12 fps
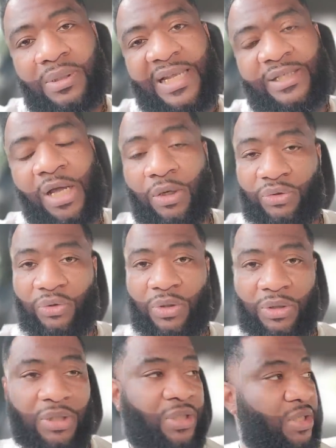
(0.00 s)
They taught you
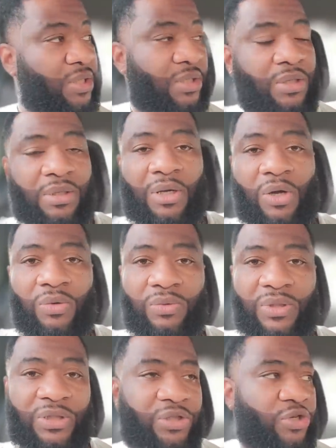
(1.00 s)
to look at,
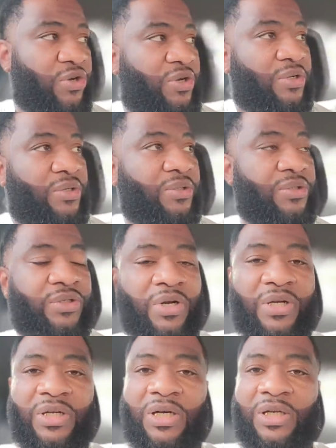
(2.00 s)
oh, just turn
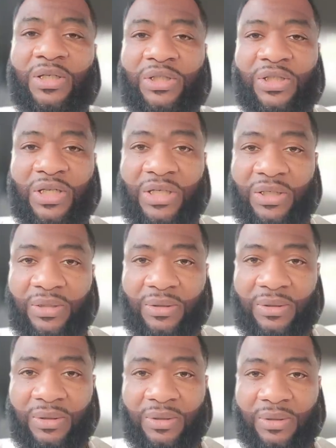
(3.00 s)
the other cheek.
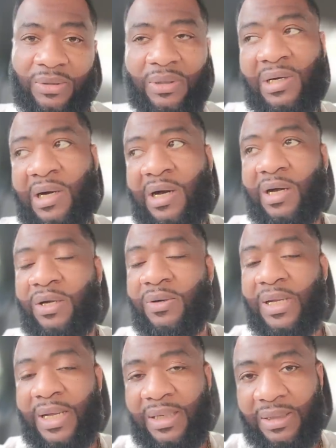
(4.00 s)
God
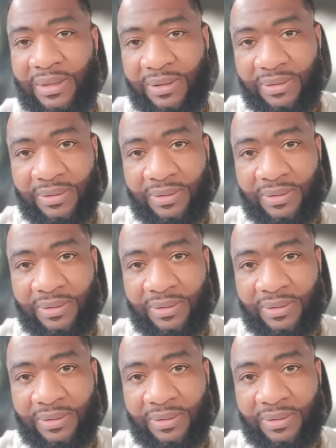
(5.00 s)
gonna handle it.